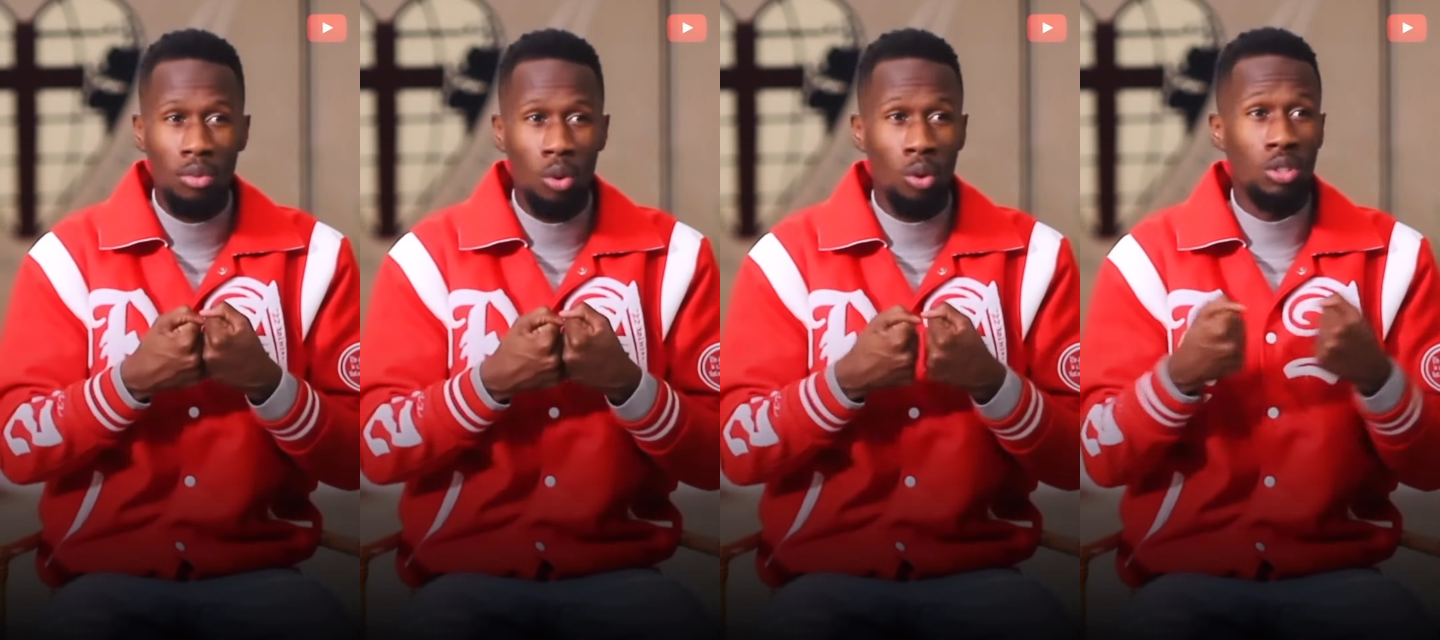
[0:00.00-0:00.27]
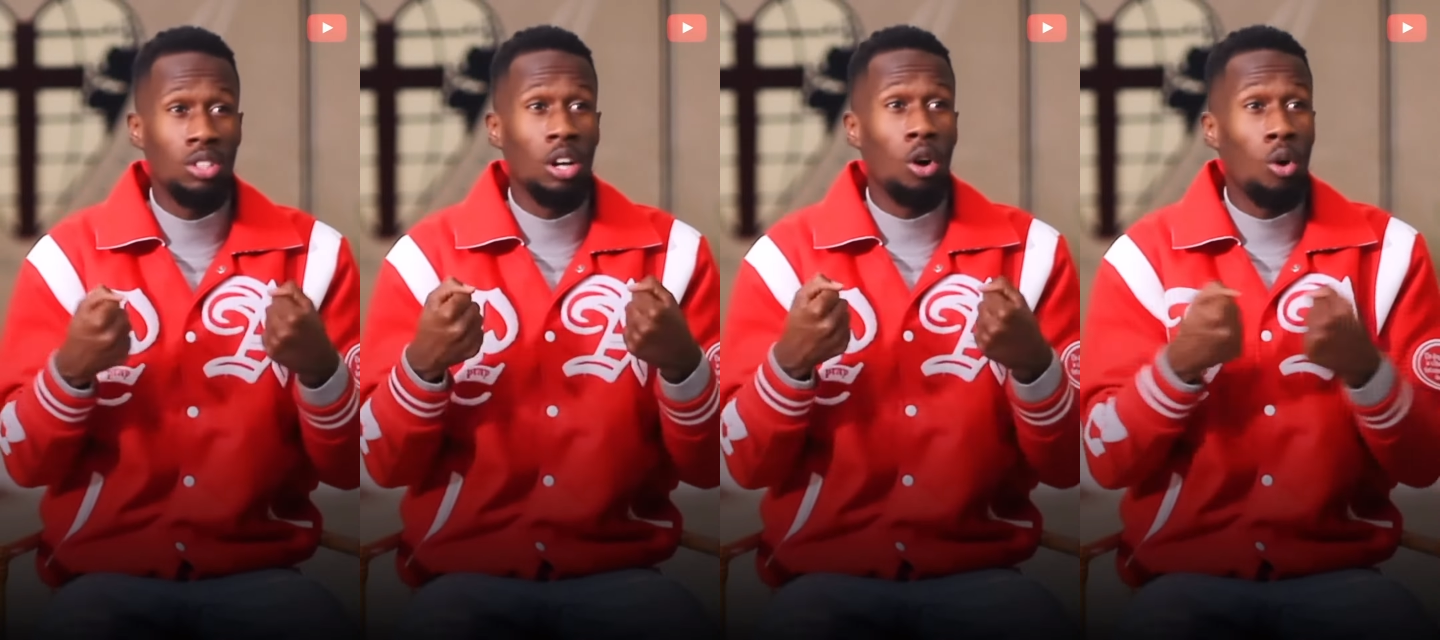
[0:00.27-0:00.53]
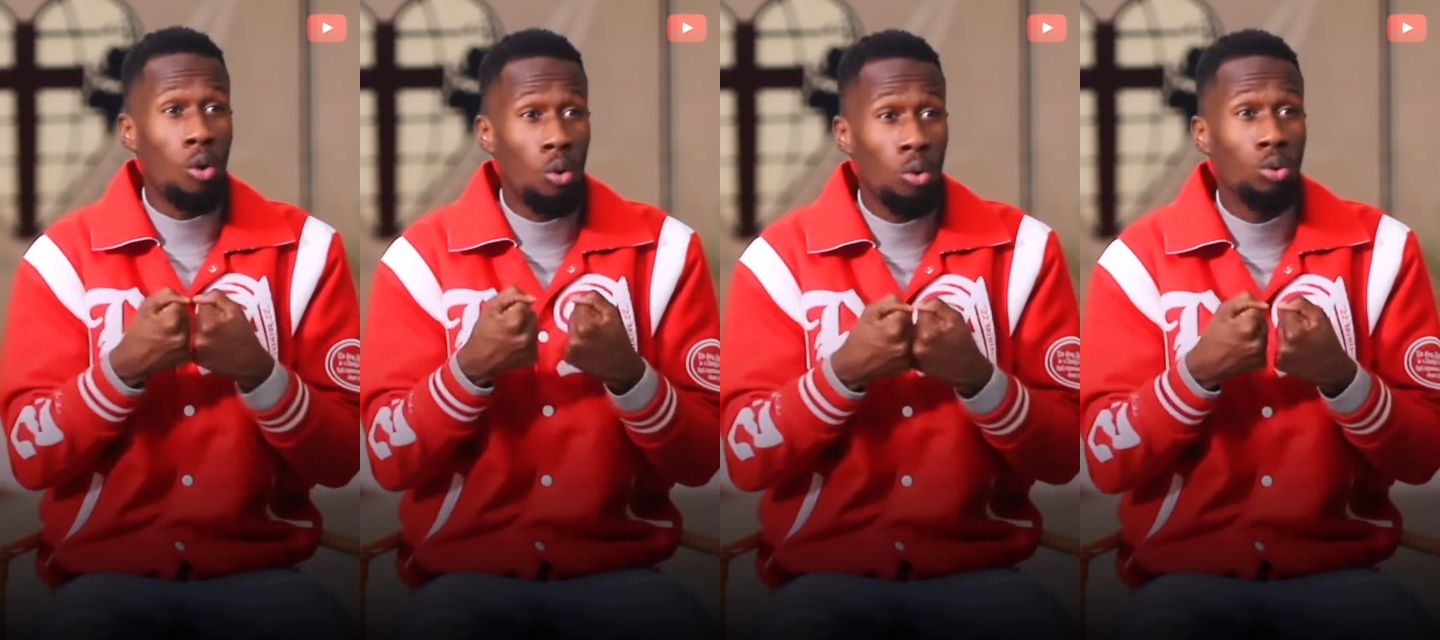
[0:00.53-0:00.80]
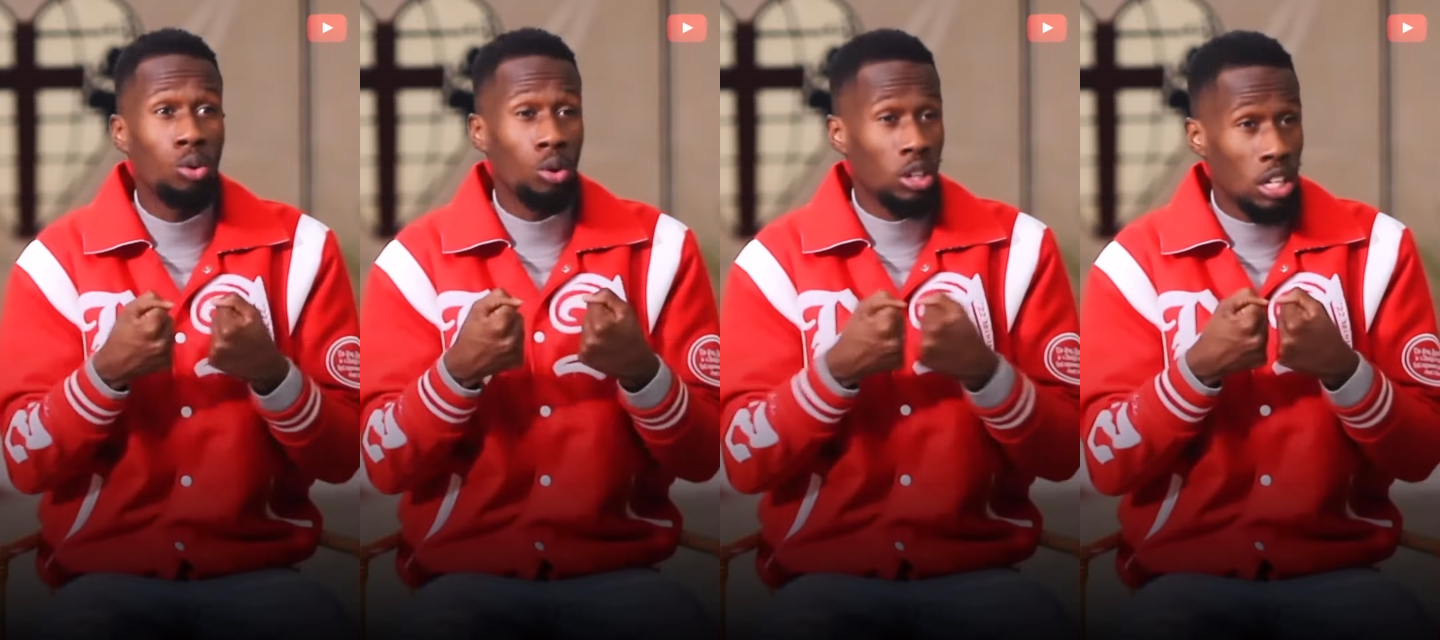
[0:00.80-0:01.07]
or to
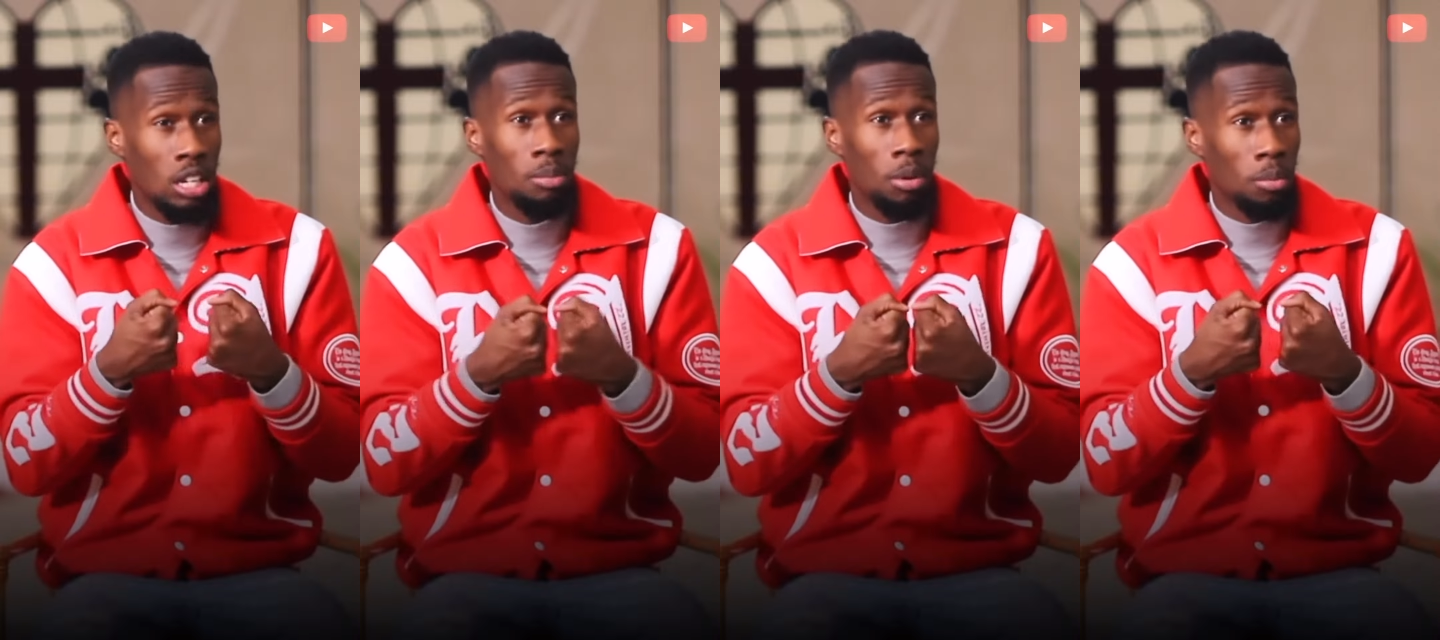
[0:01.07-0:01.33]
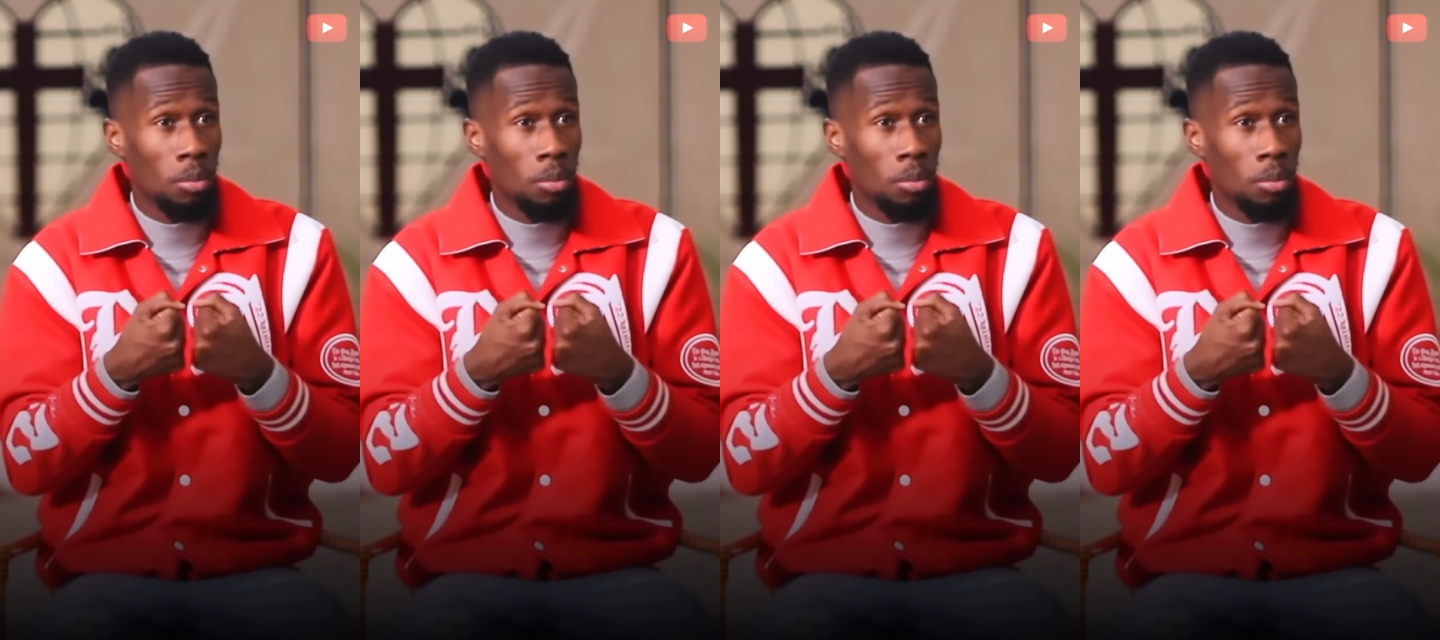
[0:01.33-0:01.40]
hold or keep or